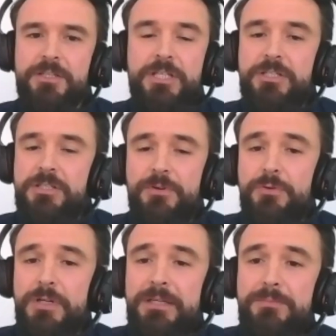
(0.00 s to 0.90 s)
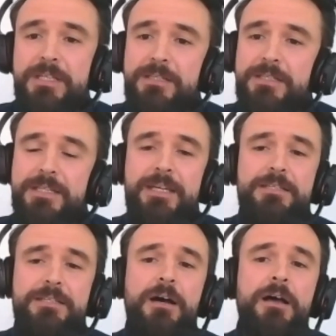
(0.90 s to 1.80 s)
exchange, the very limited
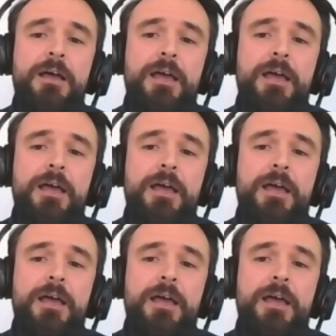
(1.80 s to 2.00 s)
data,